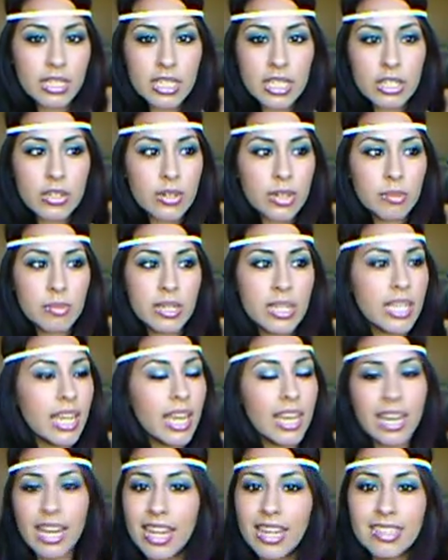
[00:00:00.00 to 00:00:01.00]
You know what I mean?
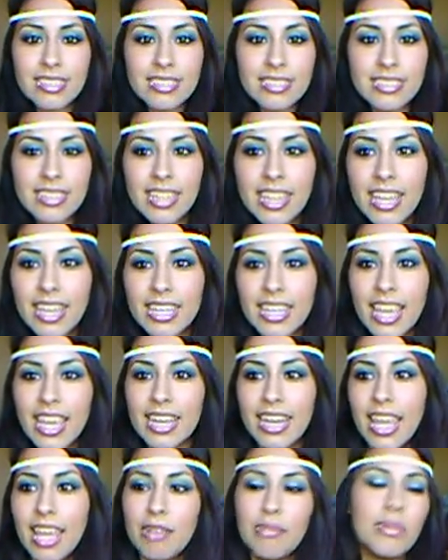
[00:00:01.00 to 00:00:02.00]
Can't hate. Can't
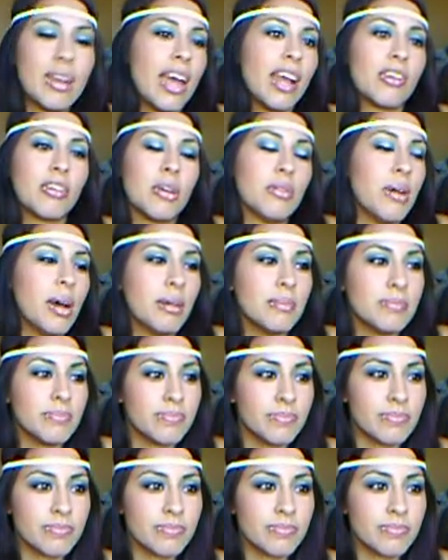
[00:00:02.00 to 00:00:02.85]
hate when I grow up.